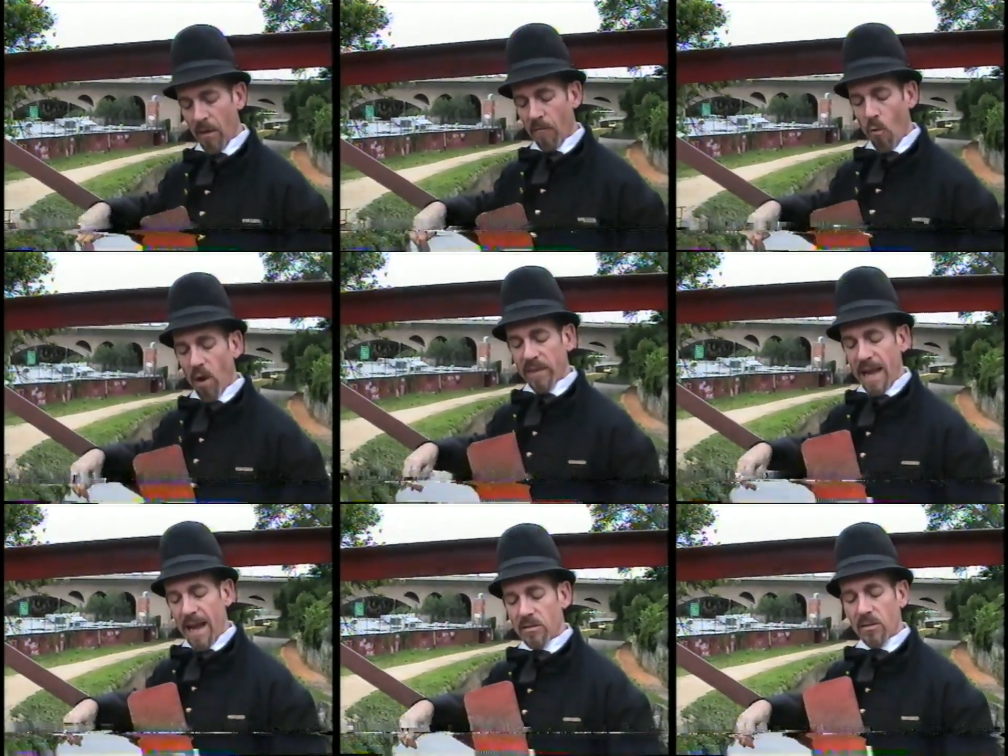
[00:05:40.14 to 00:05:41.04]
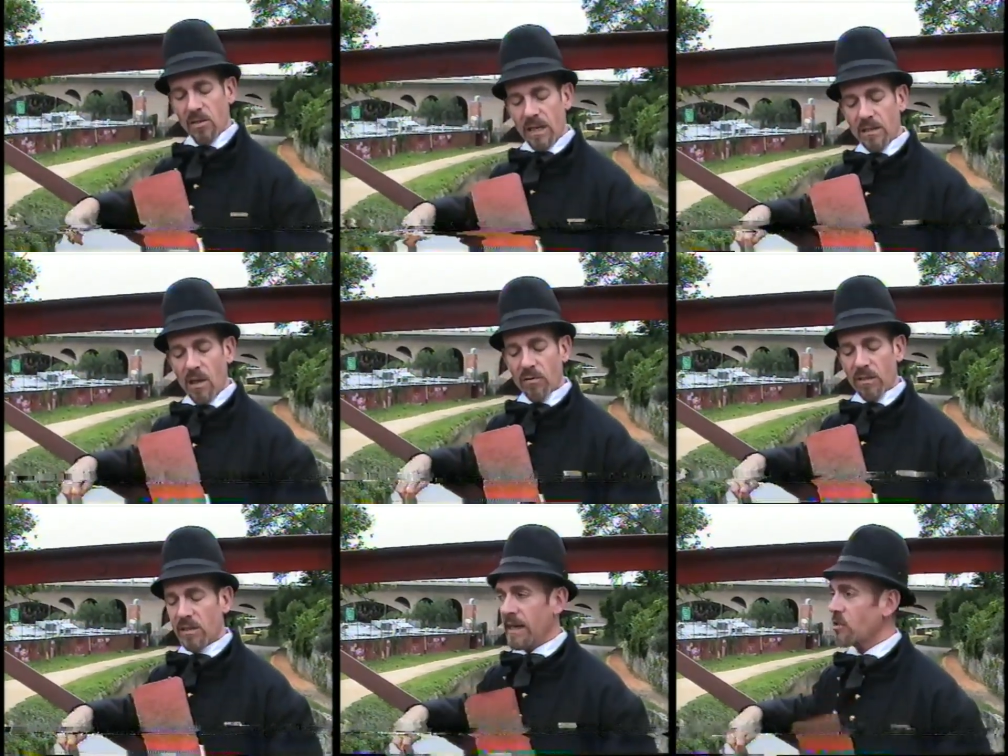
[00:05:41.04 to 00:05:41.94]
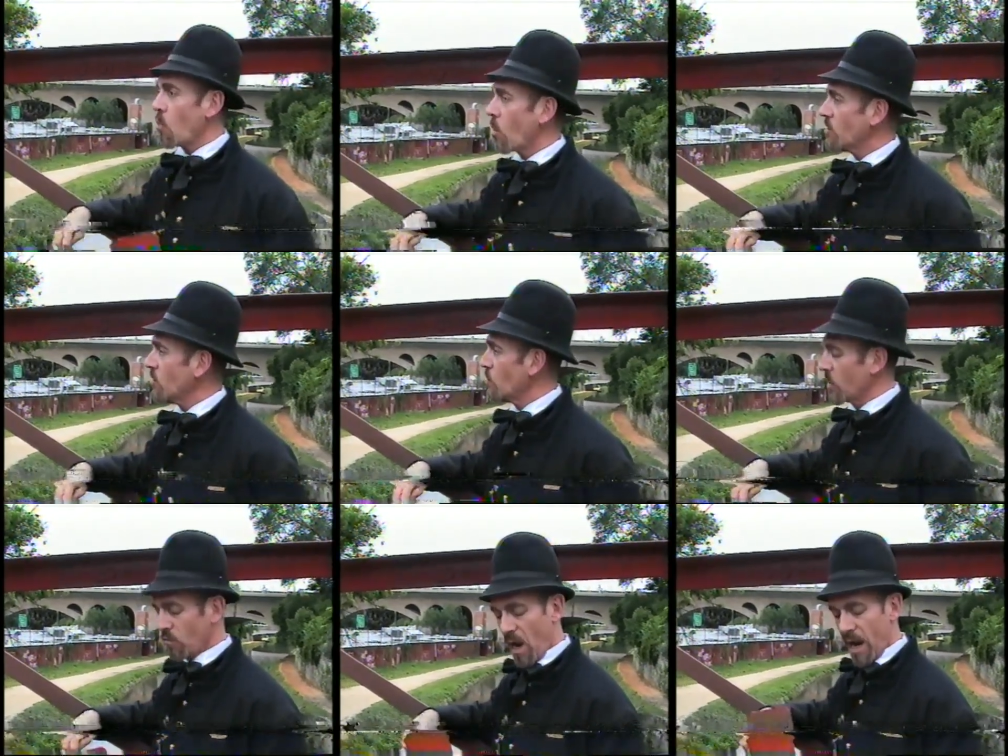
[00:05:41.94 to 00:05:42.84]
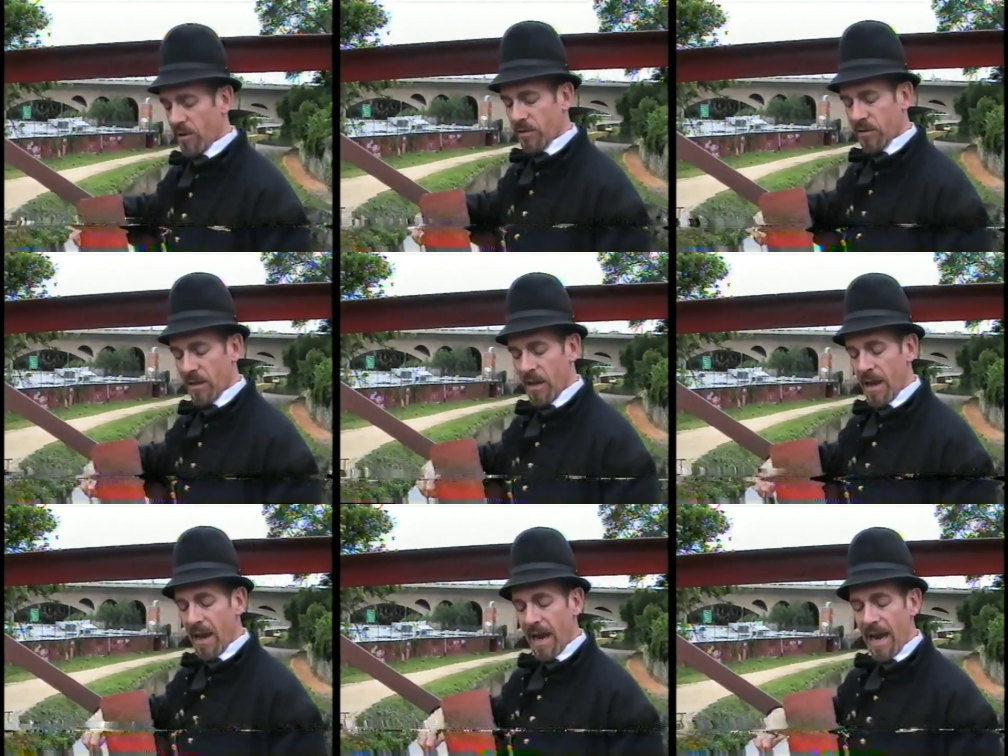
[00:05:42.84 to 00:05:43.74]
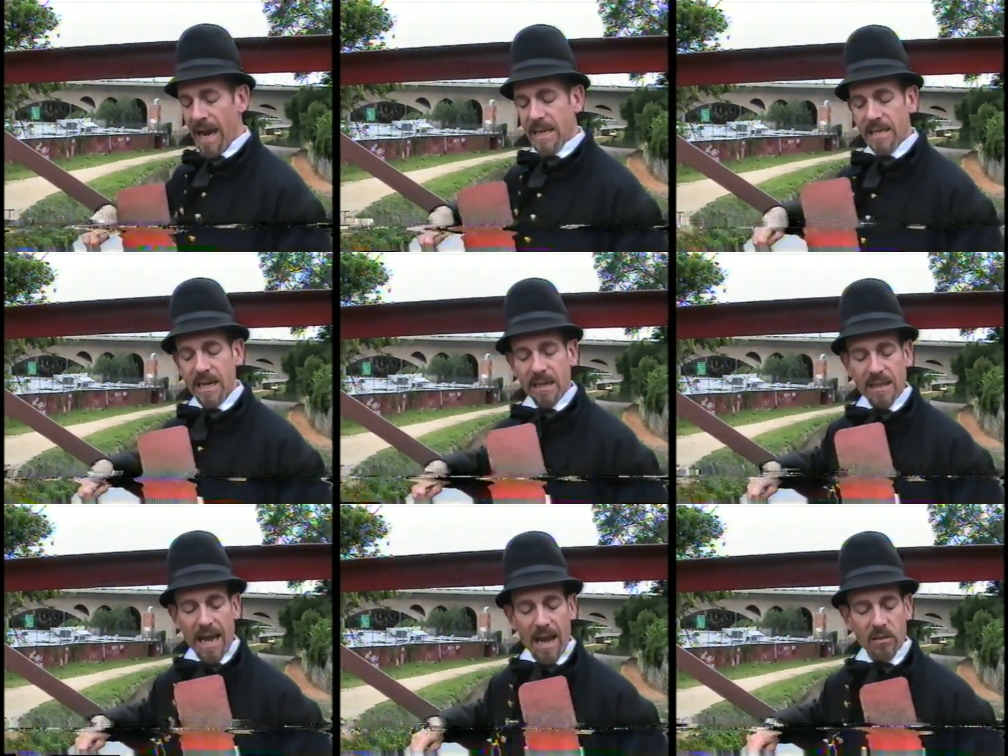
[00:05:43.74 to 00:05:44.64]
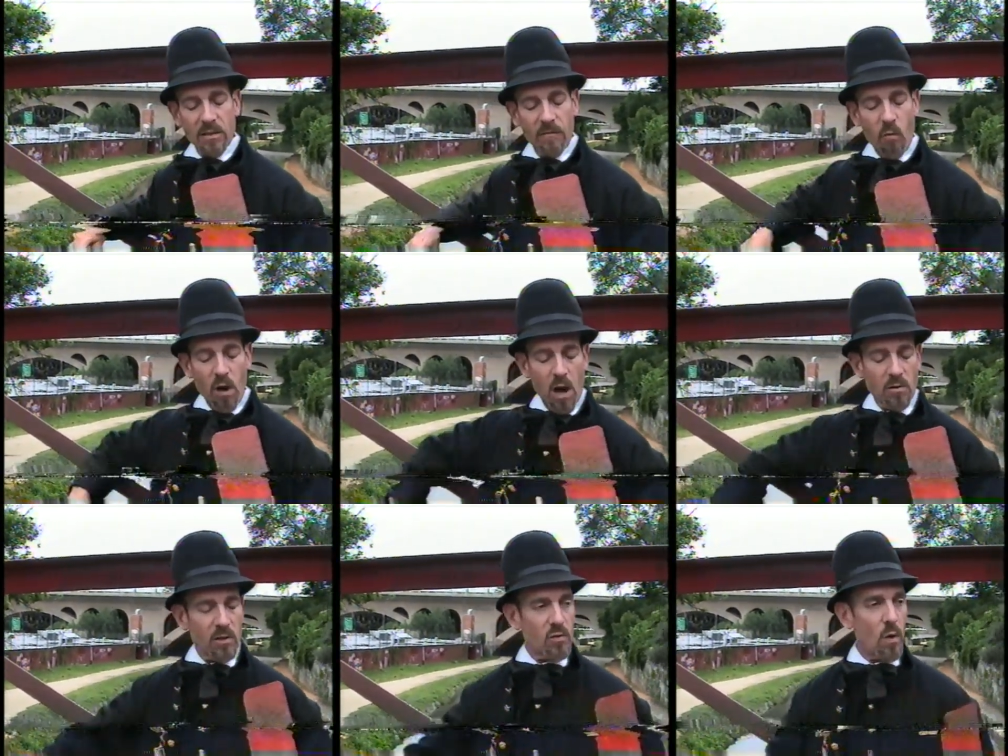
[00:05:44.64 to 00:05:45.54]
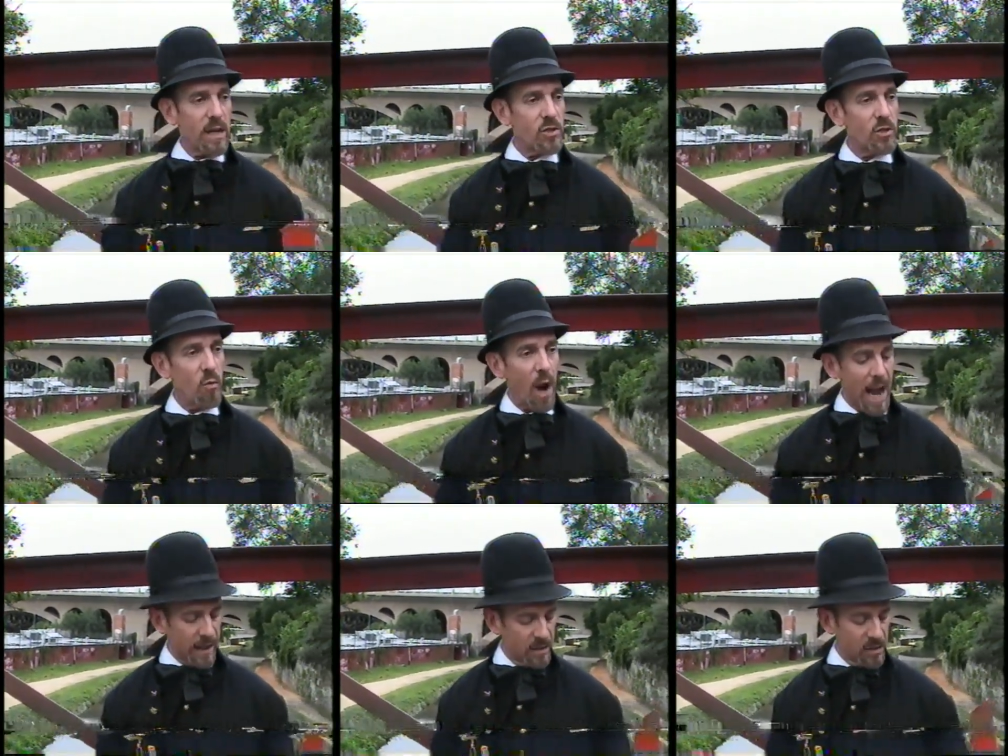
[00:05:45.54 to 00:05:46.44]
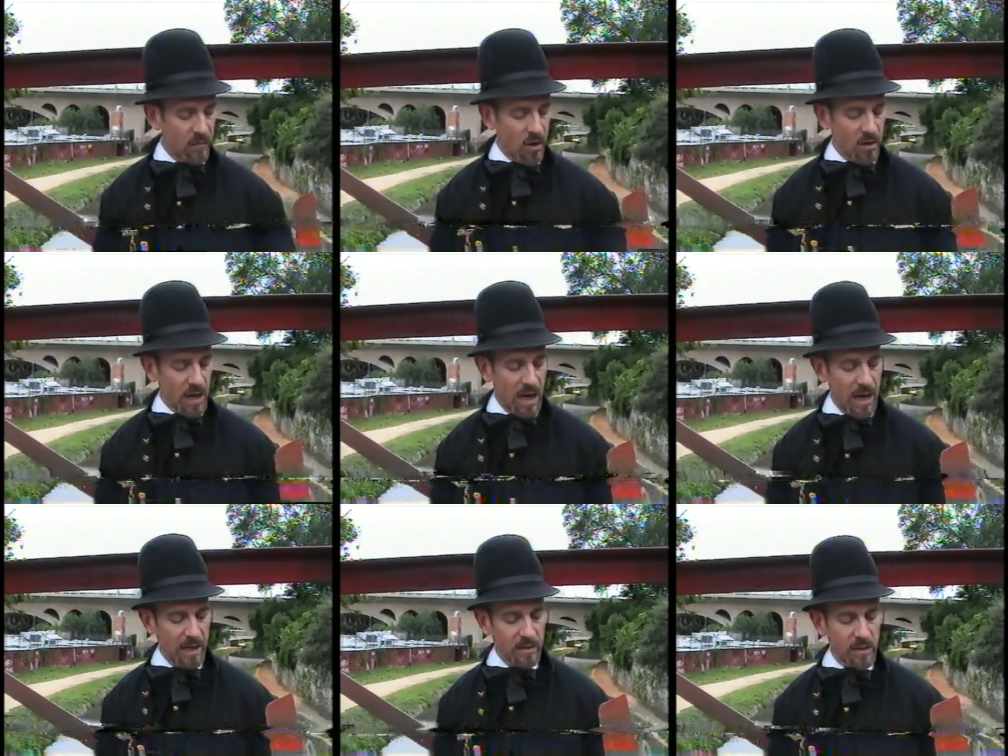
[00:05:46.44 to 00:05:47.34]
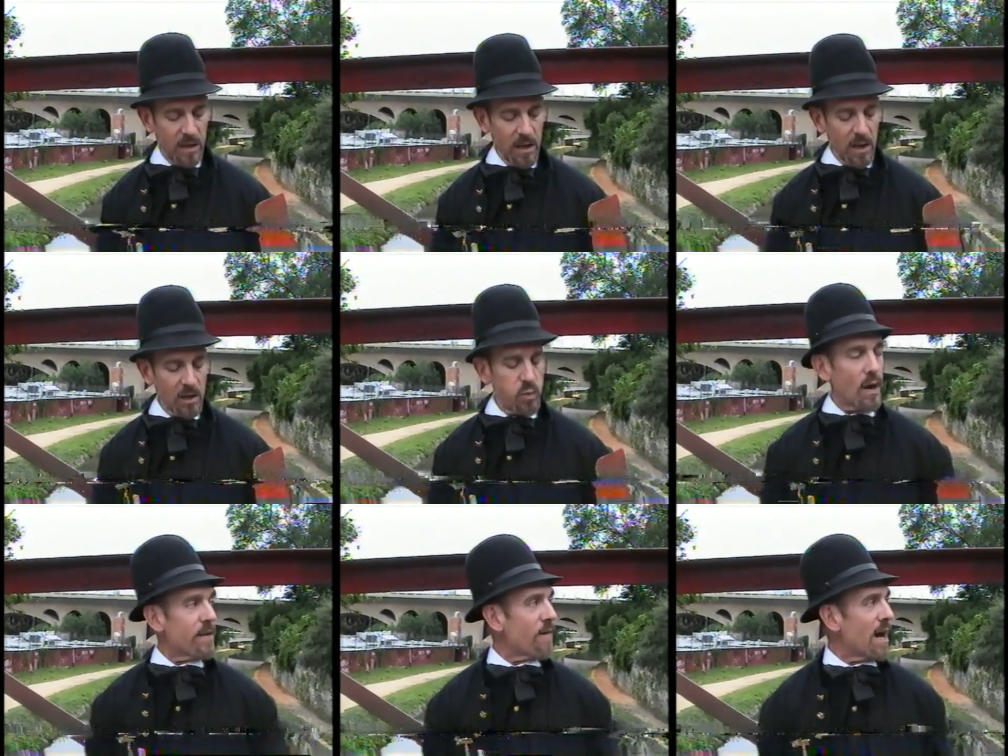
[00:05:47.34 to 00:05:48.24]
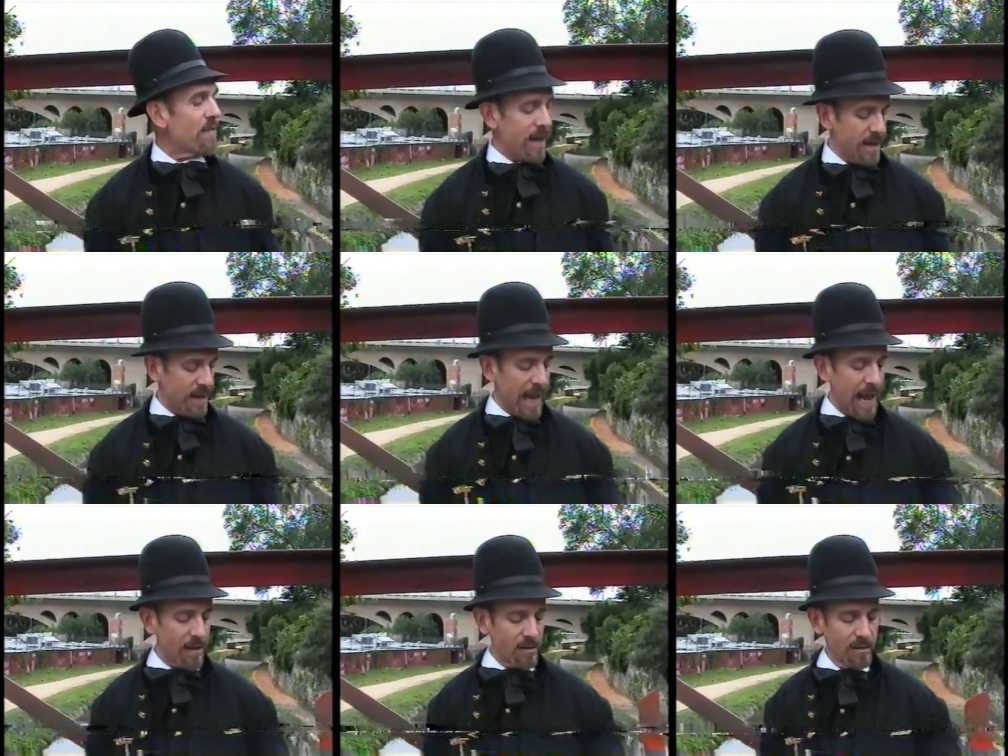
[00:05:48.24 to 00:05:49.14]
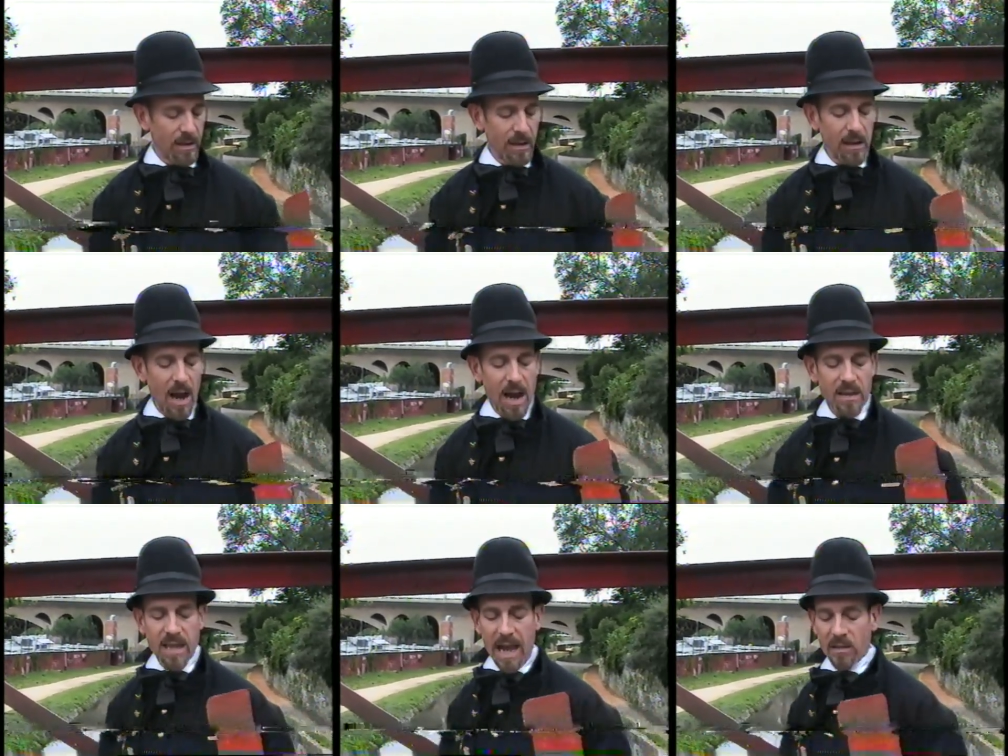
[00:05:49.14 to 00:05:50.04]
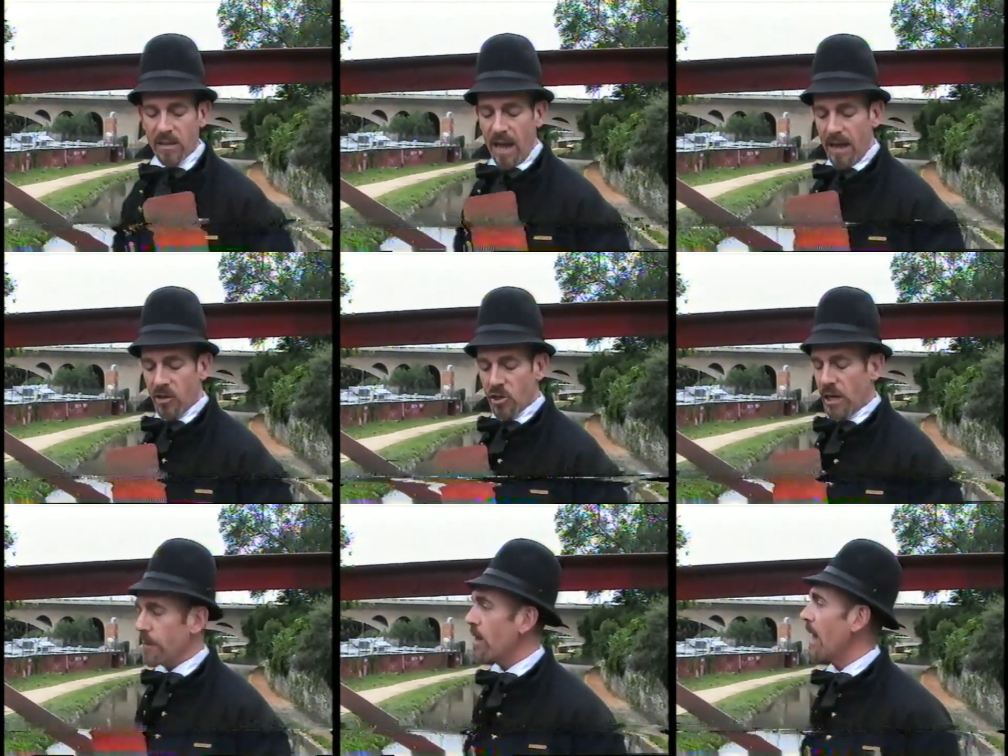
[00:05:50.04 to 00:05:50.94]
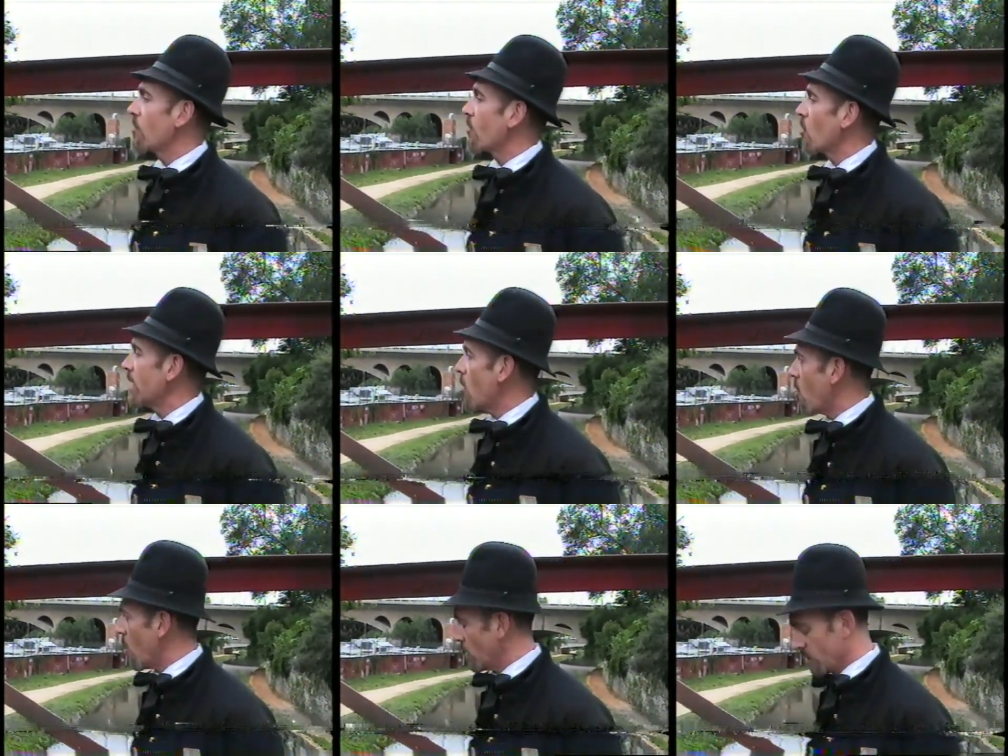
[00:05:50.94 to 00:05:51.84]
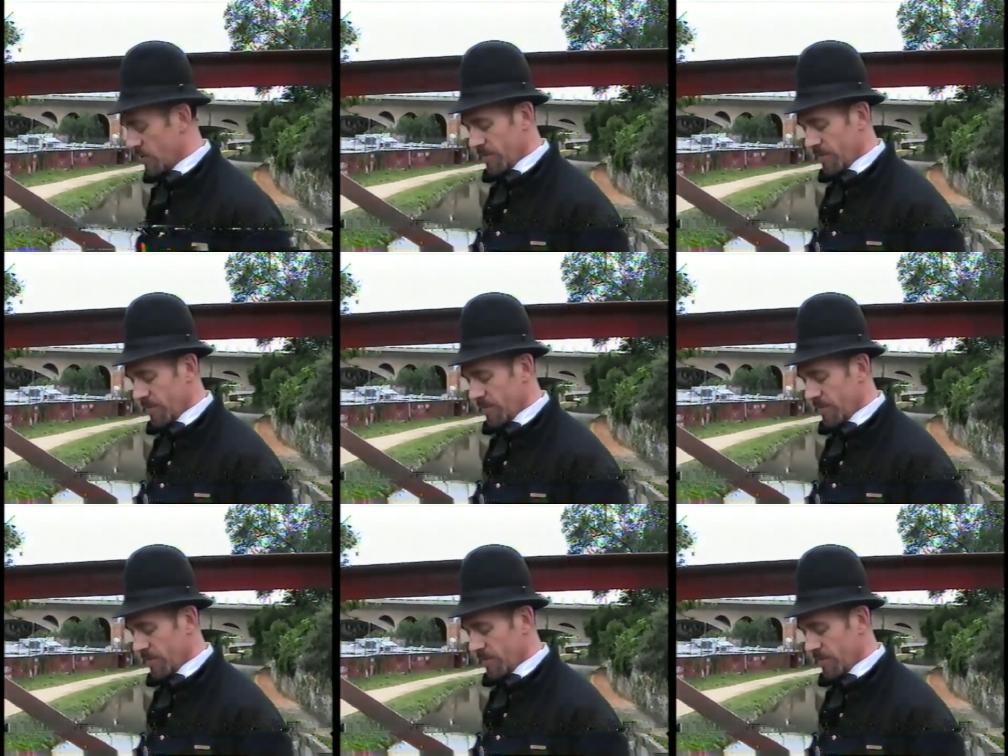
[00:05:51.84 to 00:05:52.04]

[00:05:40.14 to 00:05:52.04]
4,606 horses with riders, 18,422 wagons of all kinds, 25 head of cattle, 9,000 head of sheep, and 30 hogs,